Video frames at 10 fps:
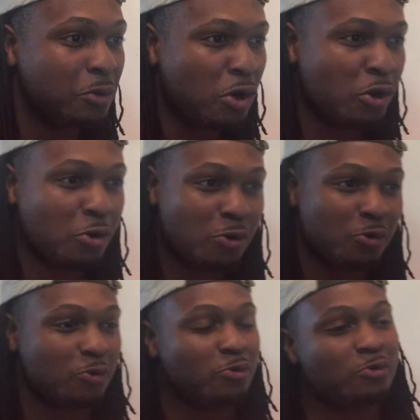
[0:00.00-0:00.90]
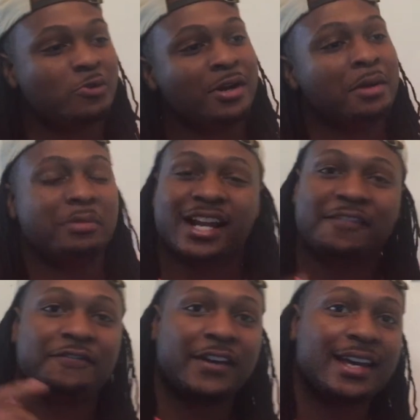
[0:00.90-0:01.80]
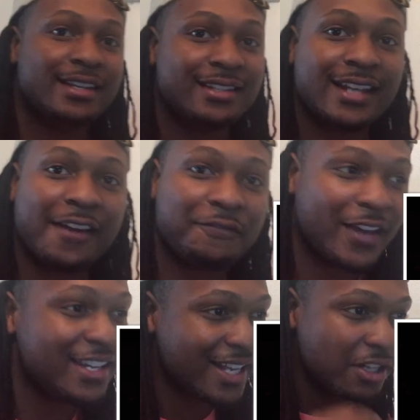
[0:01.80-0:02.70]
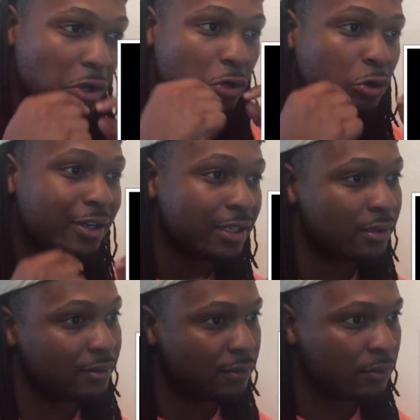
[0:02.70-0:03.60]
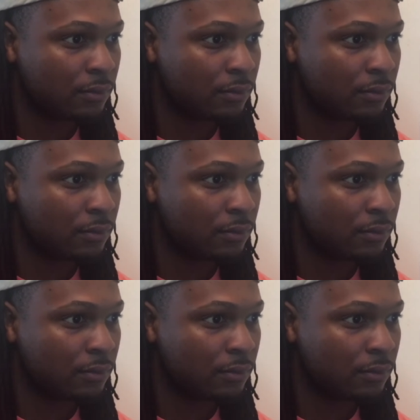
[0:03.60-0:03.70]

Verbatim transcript: Woo! But that face, that face, that little crooked.